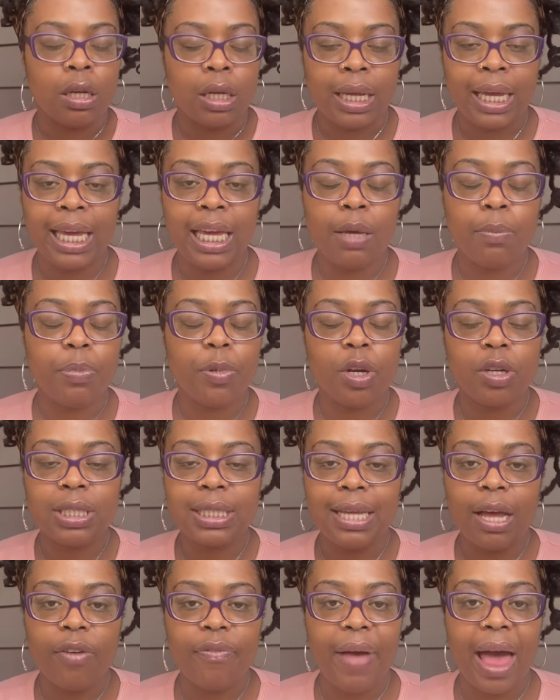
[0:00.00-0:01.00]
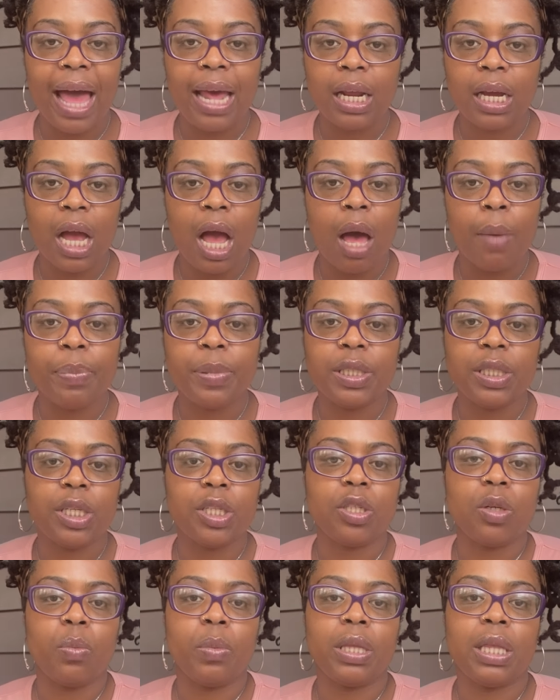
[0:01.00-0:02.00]
keep yourself out of
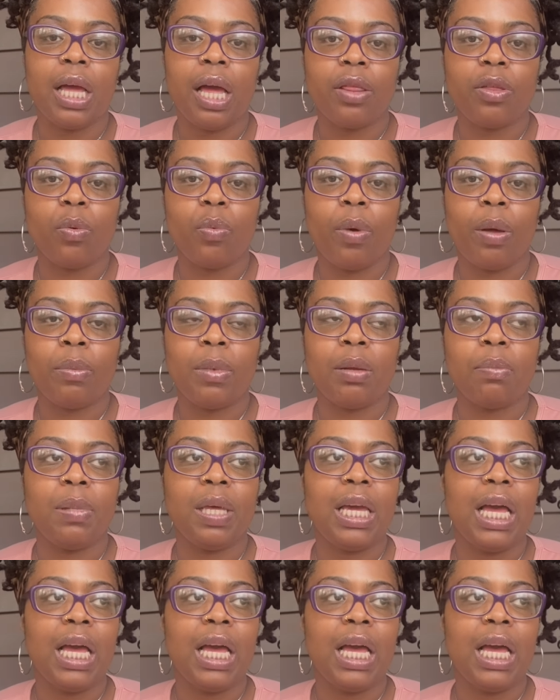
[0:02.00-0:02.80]
competition with other women,